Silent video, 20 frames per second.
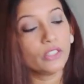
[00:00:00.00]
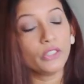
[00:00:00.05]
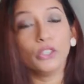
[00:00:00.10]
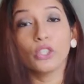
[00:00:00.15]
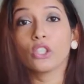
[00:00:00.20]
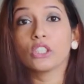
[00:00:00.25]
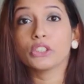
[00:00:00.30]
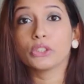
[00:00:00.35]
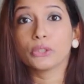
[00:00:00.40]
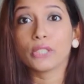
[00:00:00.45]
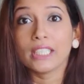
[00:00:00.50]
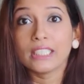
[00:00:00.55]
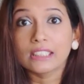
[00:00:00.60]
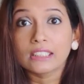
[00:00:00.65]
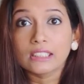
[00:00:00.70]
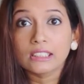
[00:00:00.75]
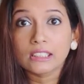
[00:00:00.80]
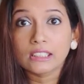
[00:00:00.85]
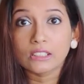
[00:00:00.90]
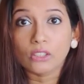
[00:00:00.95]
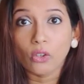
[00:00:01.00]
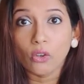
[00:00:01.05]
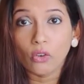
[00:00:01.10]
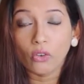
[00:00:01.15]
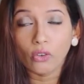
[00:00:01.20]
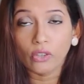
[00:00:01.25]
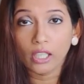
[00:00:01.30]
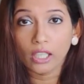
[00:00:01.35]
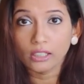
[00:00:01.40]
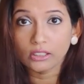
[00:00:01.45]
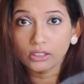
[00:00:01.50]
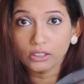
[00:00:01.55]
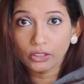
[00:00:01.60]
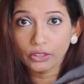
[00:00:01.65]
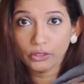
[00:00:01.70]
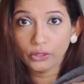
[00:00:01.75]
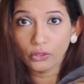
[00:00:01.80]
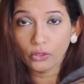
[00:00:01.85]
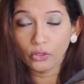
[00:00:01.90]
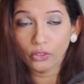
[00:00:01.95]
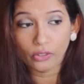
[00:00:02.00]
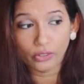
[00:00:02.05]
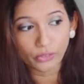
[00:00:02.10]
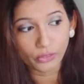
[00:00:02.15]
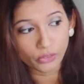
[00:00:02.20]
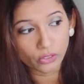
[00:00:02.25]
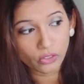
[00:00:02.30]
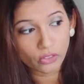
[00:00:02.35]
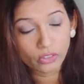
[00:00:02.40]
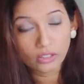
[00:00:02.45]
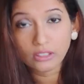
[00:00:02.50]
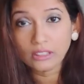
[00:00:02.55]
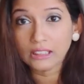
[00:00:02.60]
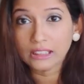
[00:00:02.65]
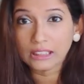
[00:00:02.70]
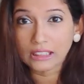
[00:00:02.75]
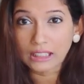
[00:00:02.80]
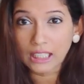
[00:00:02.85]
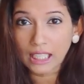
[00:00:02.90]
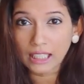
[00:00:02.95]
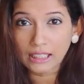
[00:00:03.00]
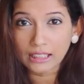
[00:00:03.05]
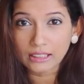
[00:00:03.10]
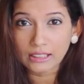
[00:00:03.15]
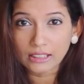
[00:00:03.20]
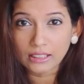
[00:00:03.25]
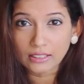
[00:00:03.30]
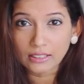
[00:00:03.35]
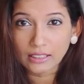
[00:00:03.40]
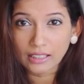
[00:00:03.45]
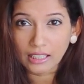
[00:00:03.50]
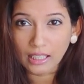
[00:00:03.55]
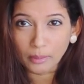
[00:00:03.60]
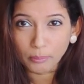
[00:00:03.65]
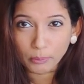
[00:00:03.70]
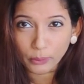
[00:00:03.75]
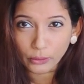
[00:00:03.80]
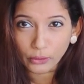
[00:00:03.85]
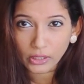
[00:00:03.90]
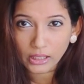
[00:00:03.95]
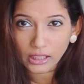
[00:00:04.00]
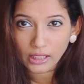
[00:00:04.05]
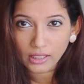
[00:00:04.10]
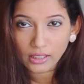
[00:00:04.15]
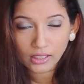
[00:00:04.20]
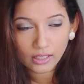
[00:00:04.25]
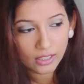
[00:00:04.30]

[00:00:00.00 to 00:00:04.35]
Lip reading: your dress or under your, you know, tight capri.